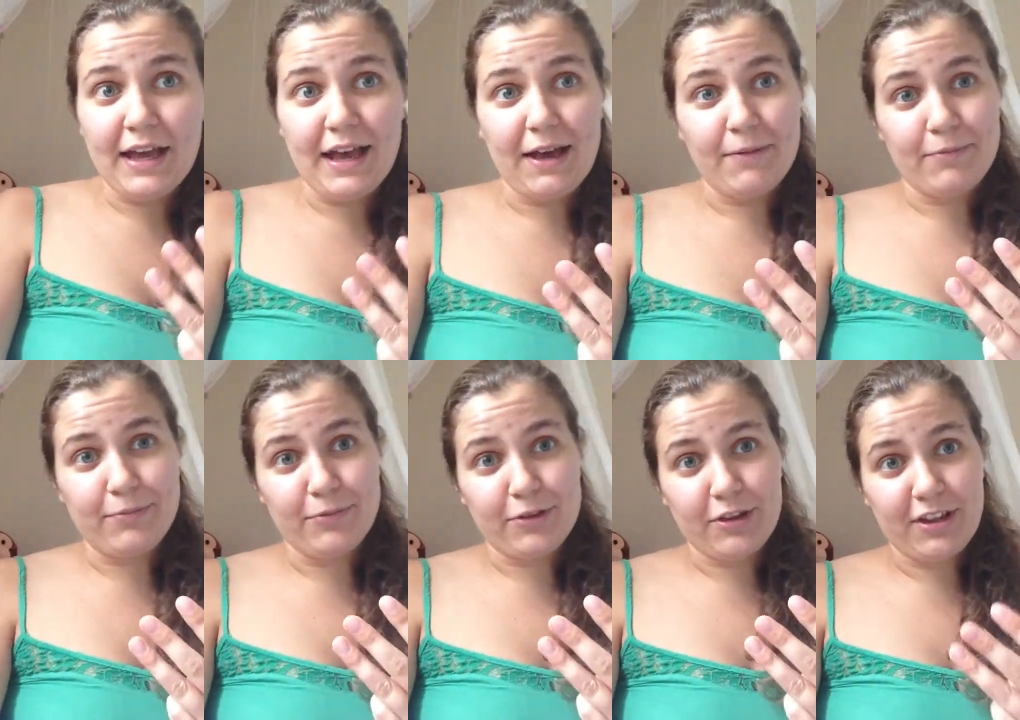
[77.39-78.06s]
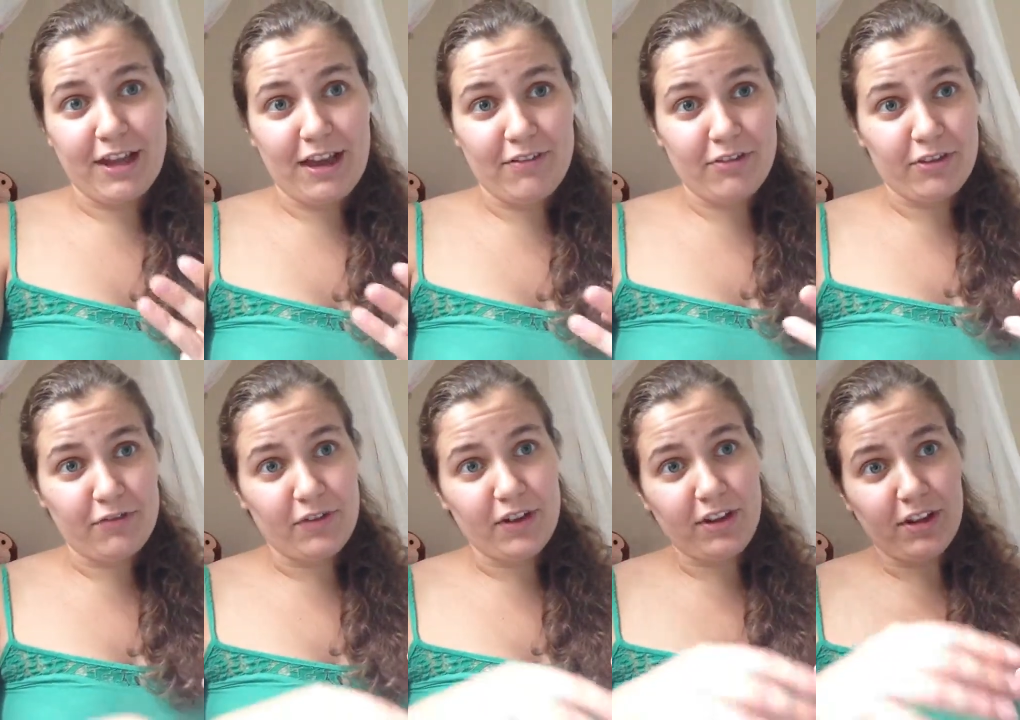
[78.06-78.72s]
Um, so they have
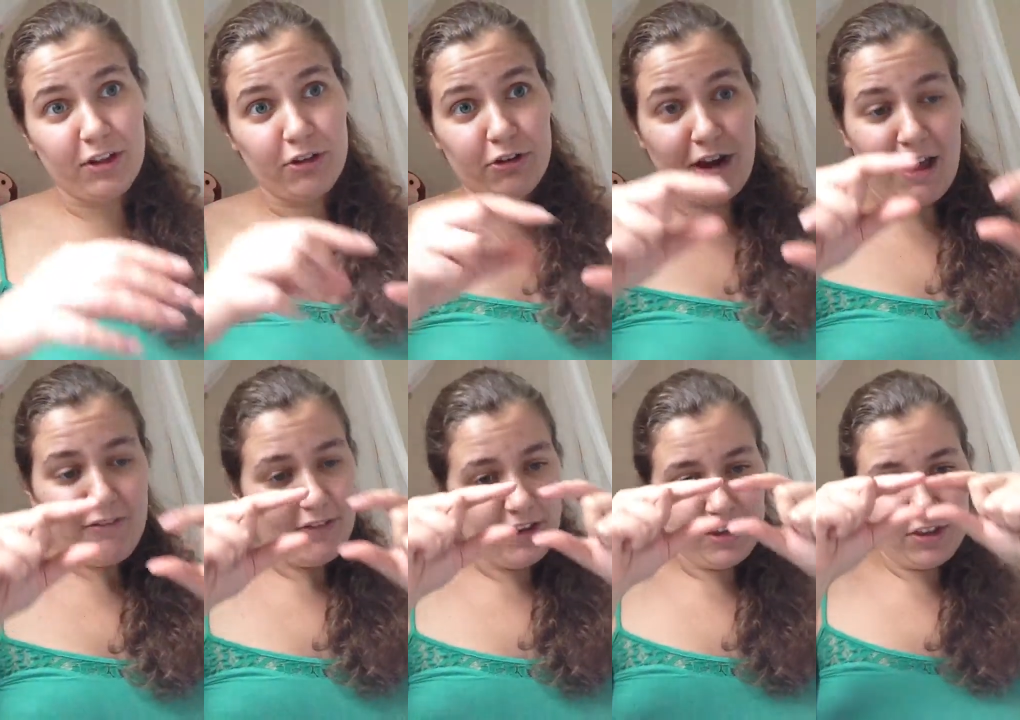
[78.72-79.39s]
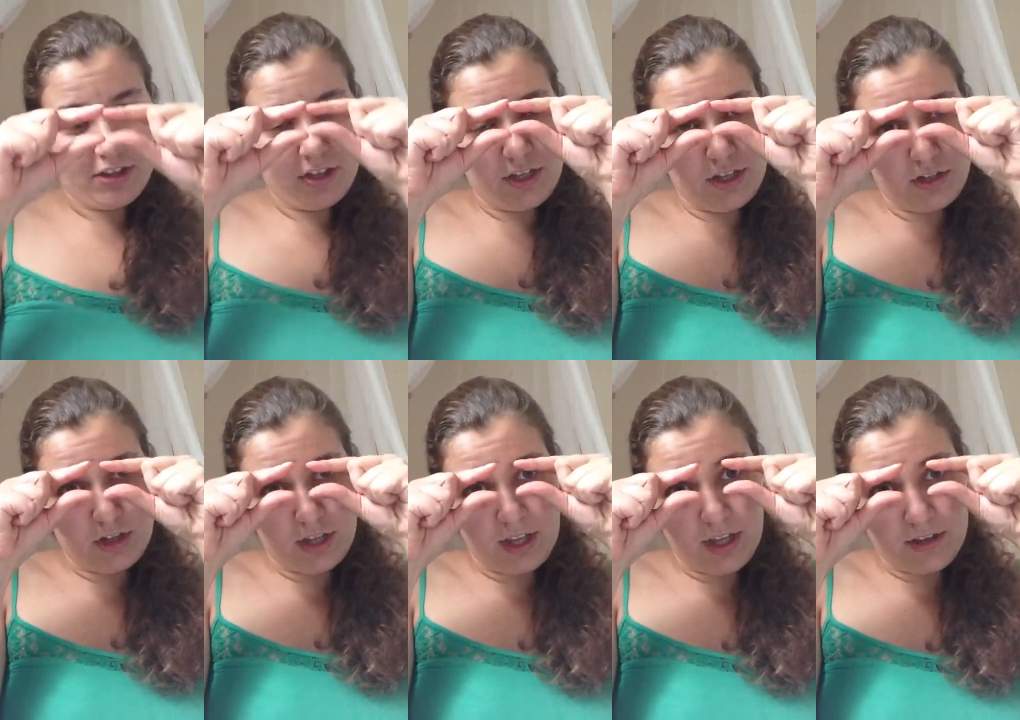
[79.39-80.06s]
this fun little graphic that, you
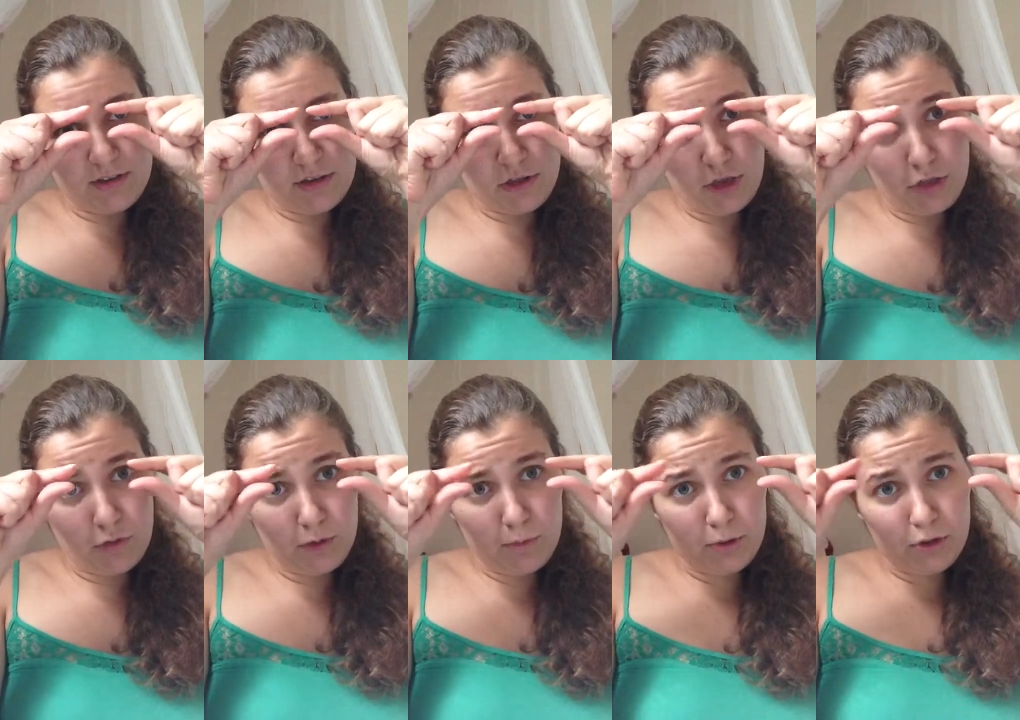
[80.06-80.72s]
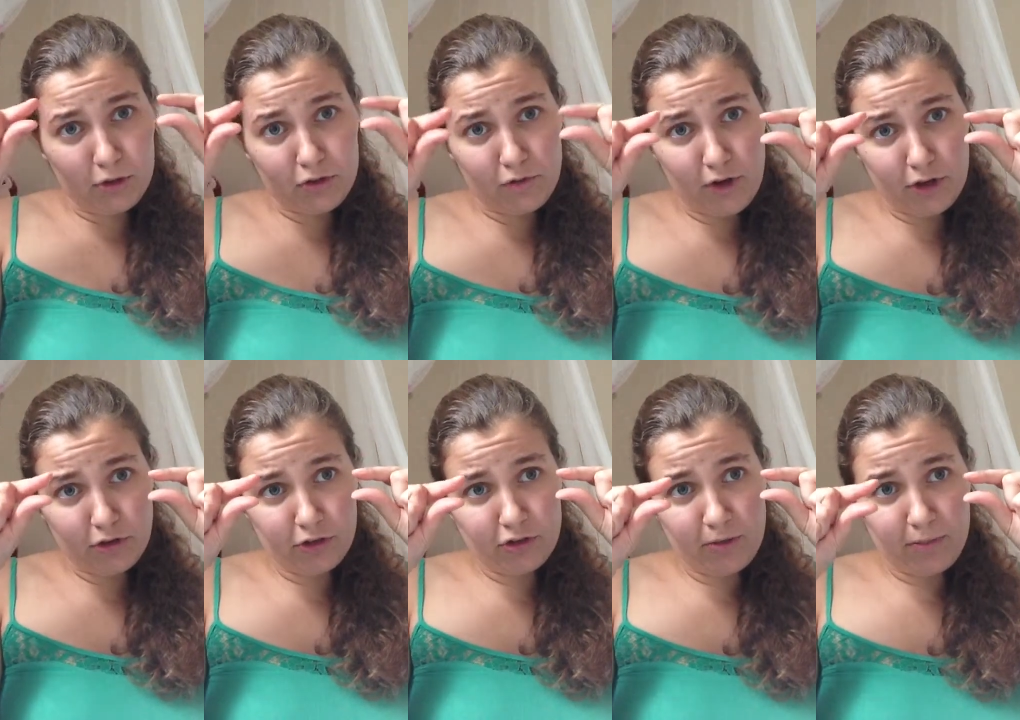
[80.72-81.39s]
know, like has the three pillars of
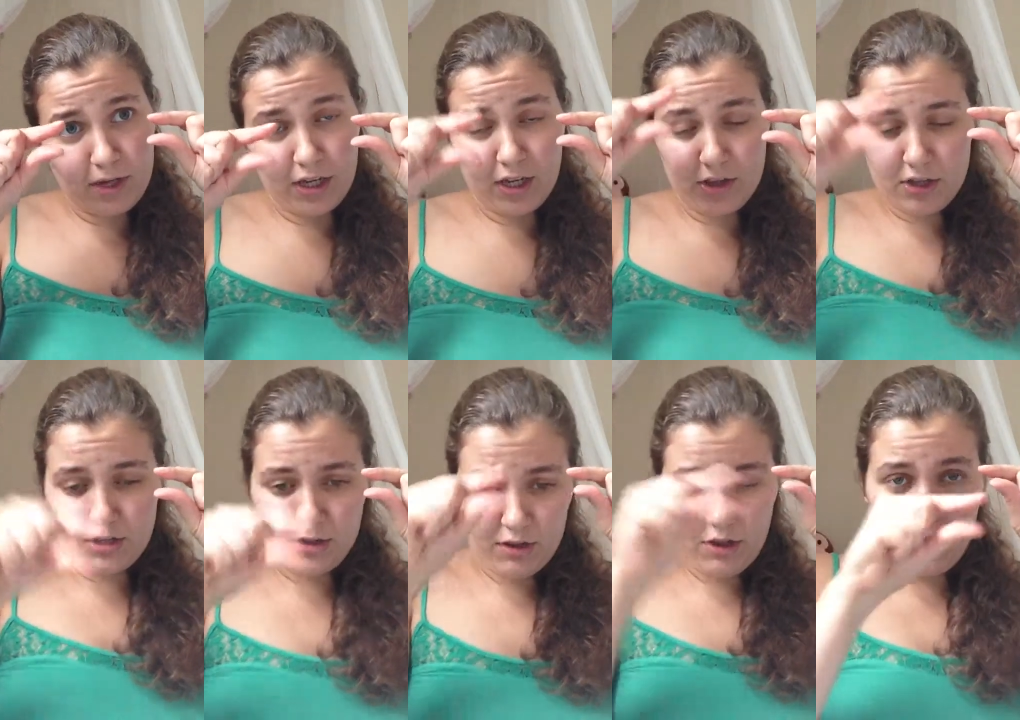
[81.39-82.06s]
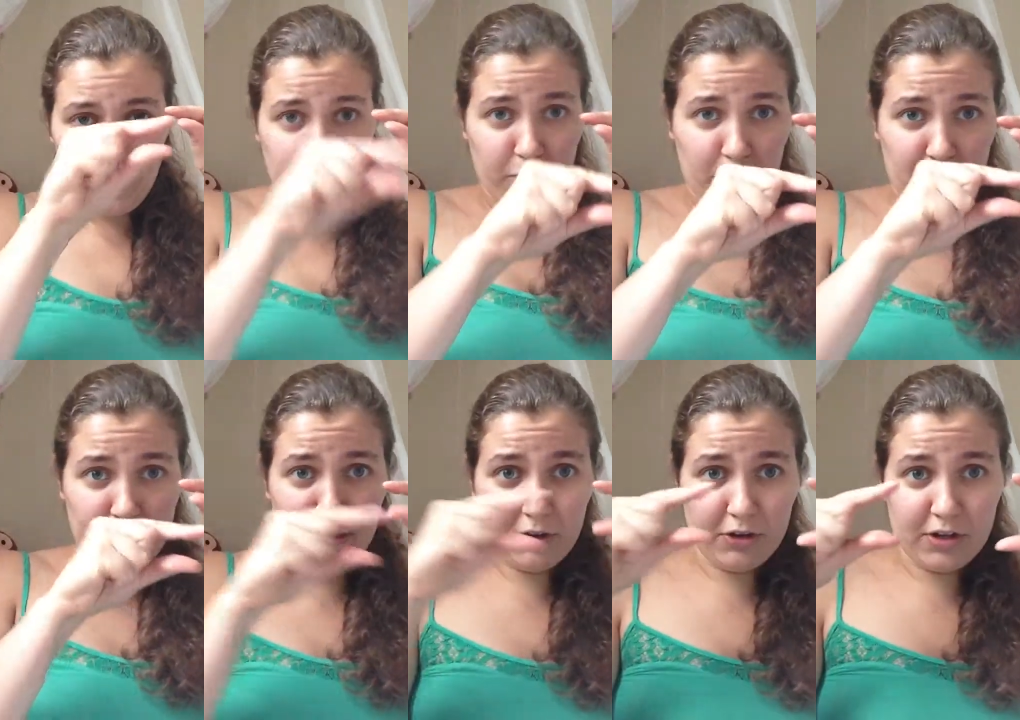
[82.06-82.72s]
hydrohegemony and then three
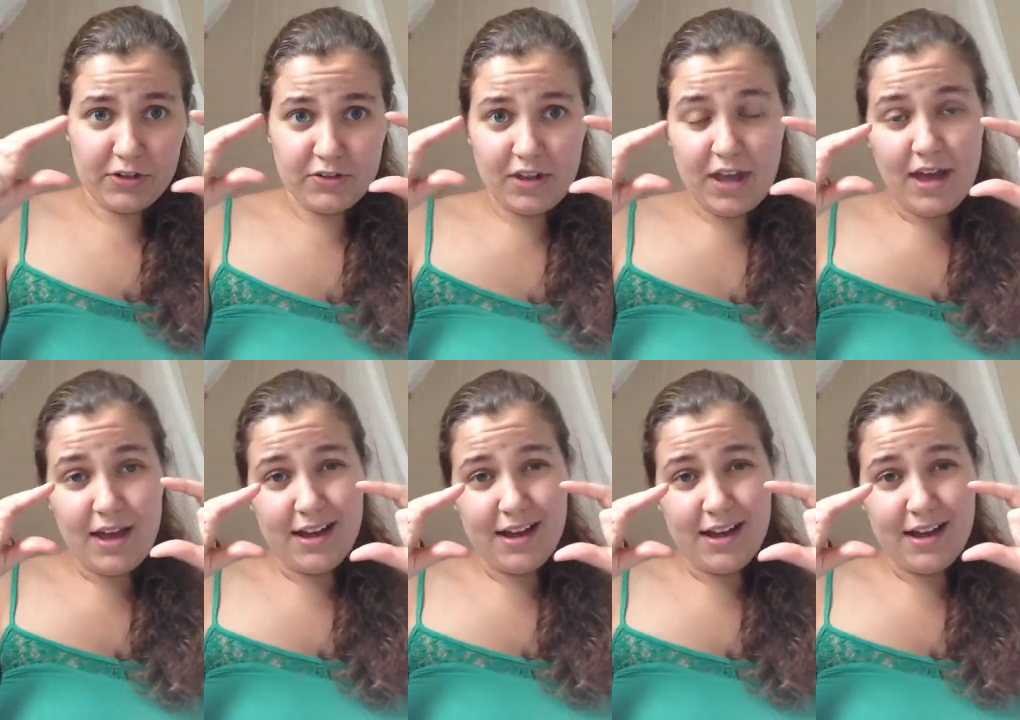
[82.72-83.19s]
pillars,